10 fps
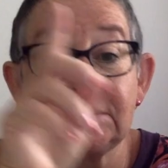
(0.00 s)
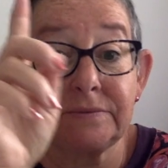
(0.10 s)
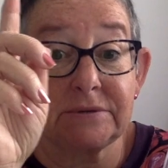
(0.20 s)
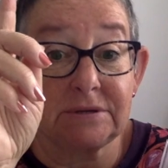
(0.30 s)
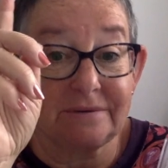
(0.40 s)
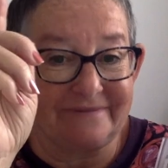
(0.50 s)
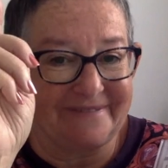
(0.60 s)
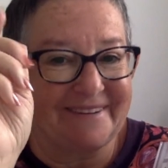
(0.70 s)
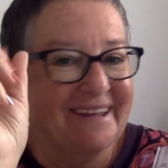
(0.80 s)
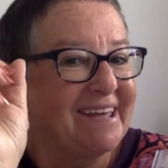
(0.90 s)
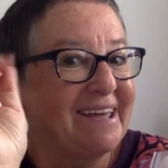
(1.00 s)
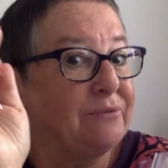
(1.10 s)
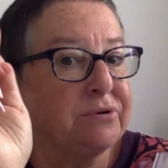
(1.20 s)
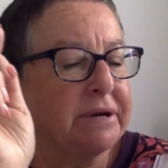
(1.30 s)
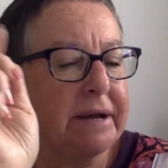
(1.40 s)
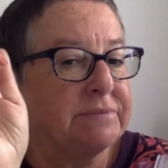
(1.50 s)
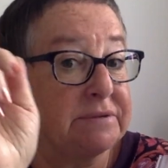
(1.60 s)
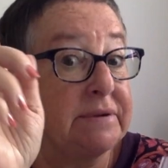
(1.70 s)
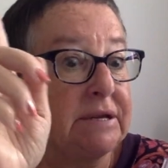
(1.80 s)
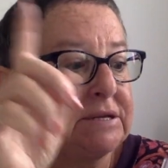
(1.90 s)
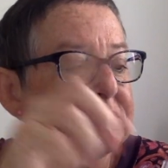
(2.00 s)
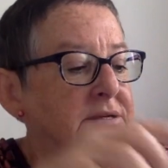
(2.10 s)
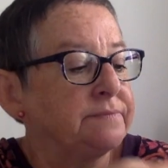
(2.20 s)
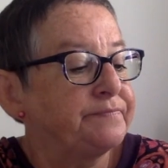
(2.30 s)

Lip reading: That was it. It wouldn't come to me. It did.